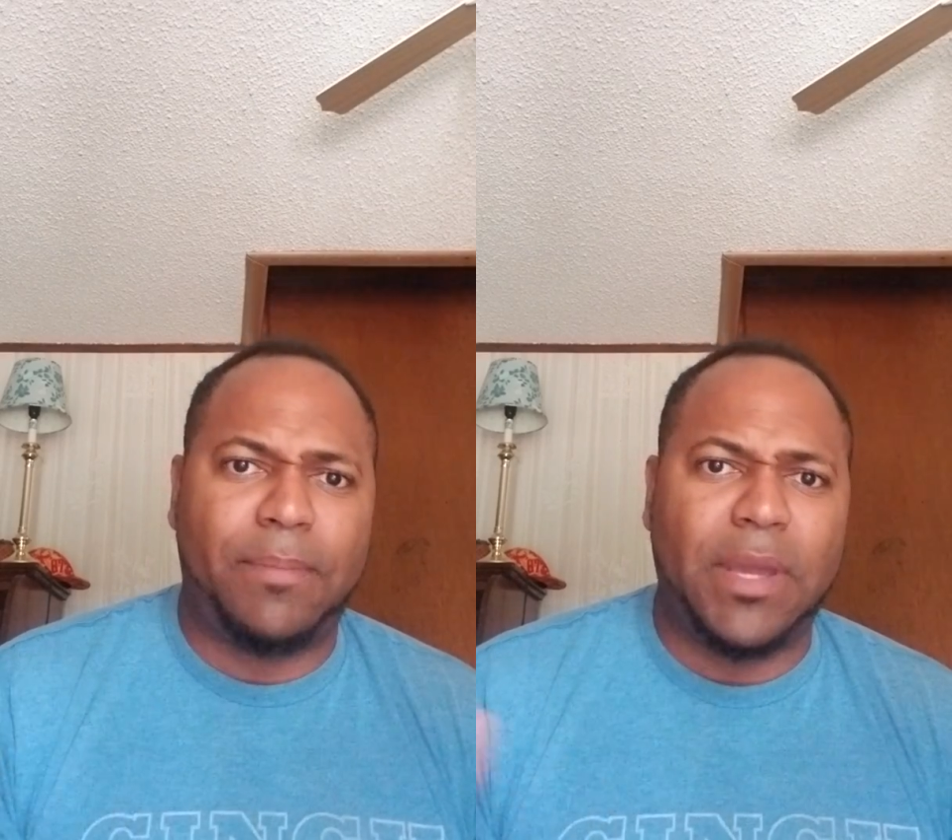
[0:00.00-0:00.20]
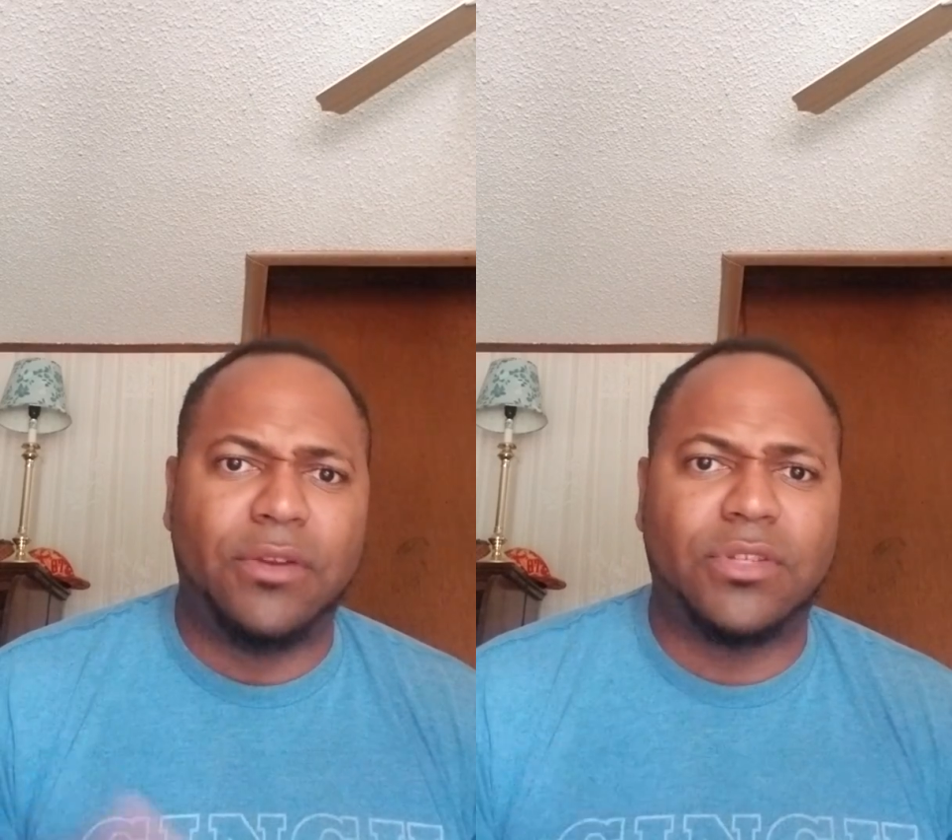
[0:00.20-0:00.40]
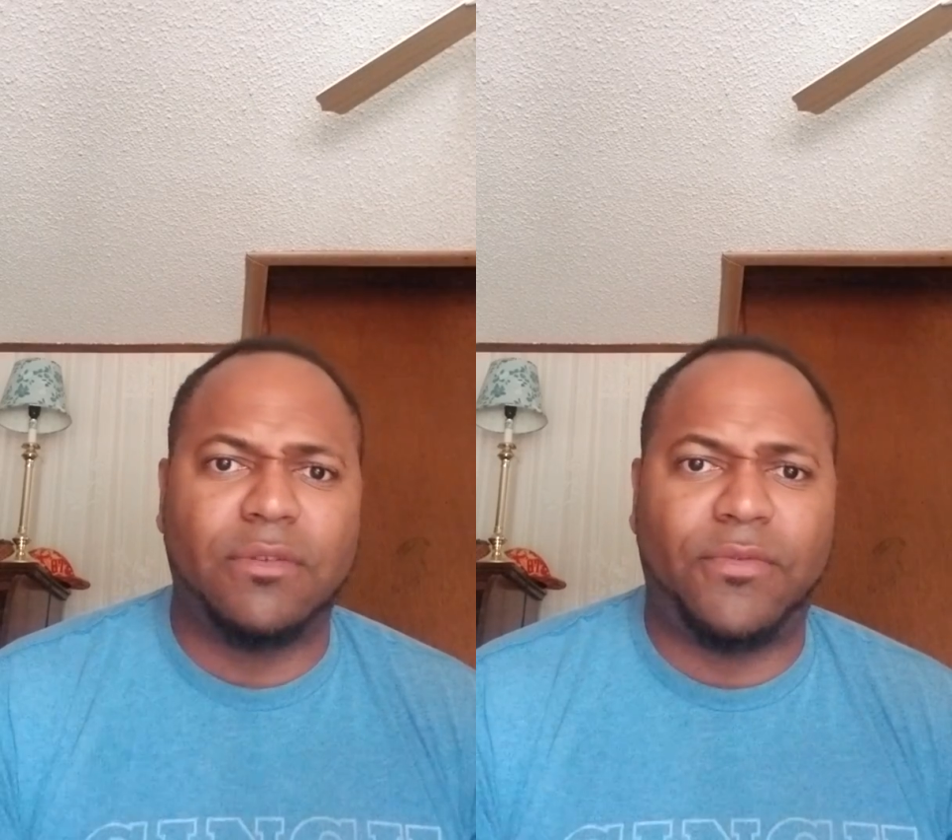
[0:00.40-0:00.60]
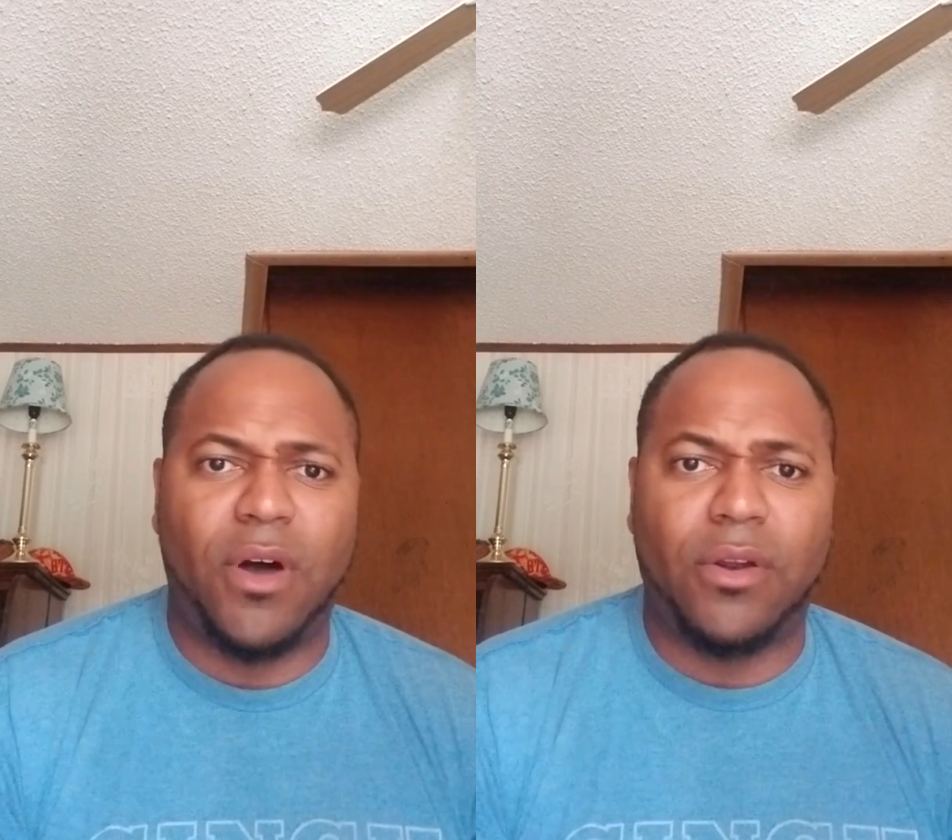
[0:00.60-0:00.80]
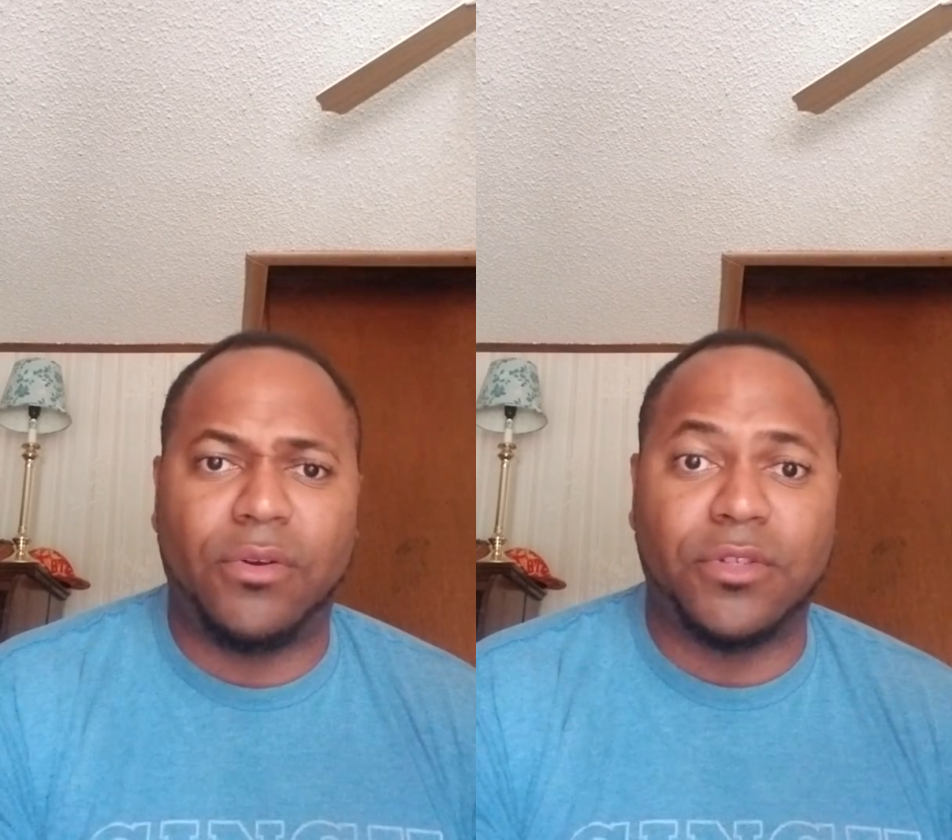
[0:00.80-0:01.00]
Peterson
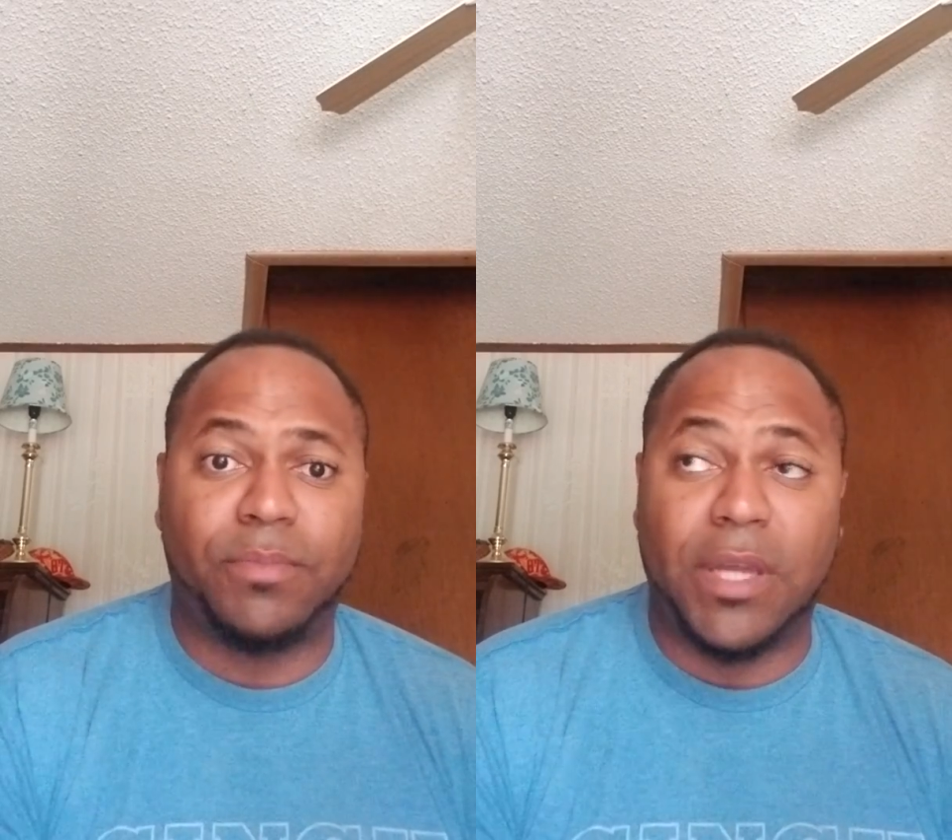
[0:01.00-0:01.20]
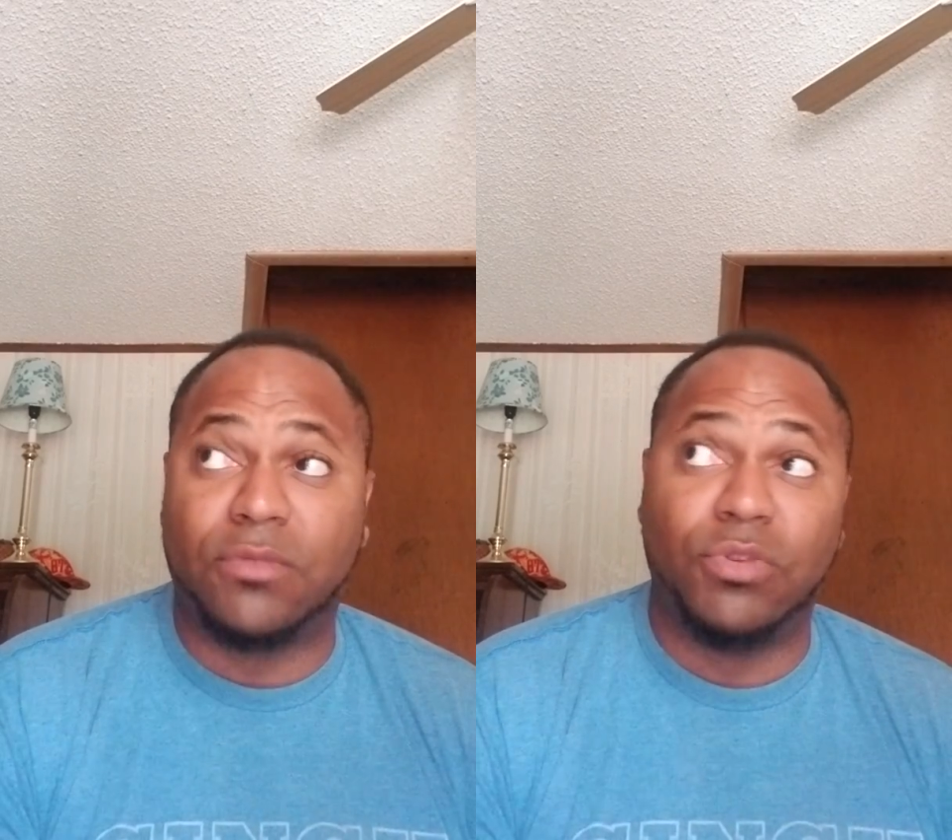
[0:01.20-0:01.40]
fought Earl Spence,